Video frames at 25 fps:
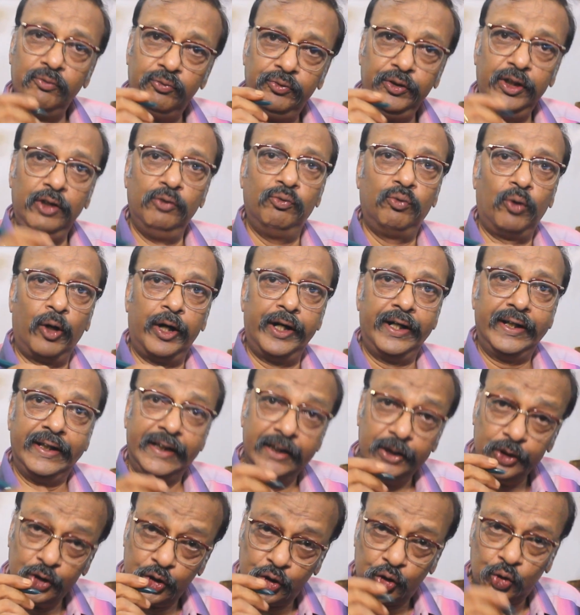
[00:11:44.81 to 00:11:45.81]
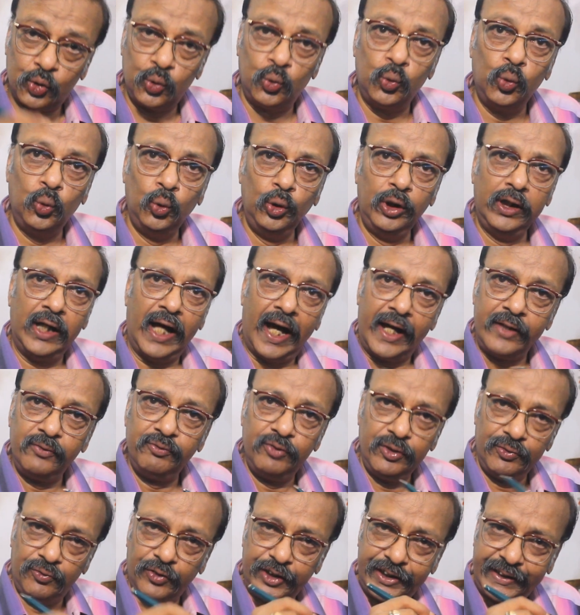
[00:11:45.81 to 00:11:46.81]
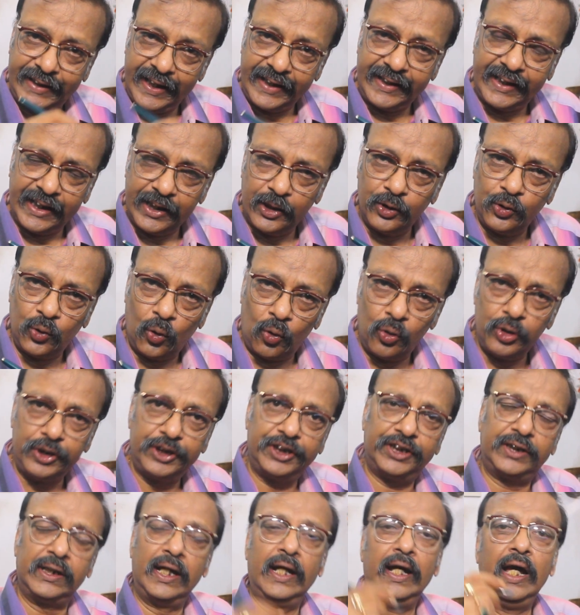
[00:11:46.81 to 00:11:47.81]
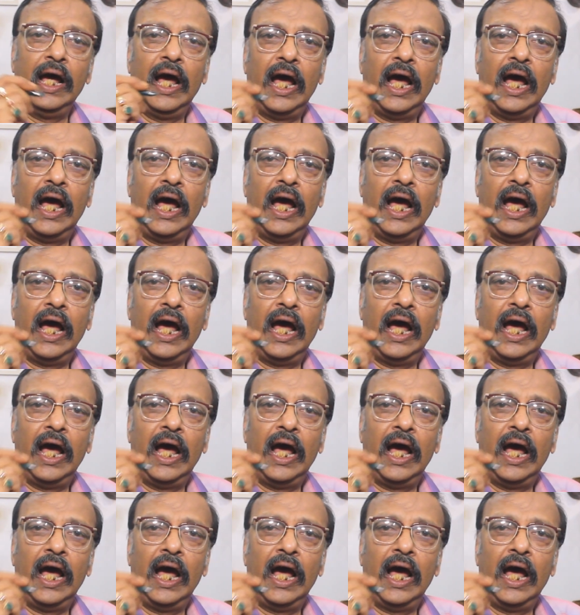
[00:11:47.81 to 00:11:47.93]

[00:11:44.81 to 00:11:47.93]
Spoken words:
we were in school and we were taking notes,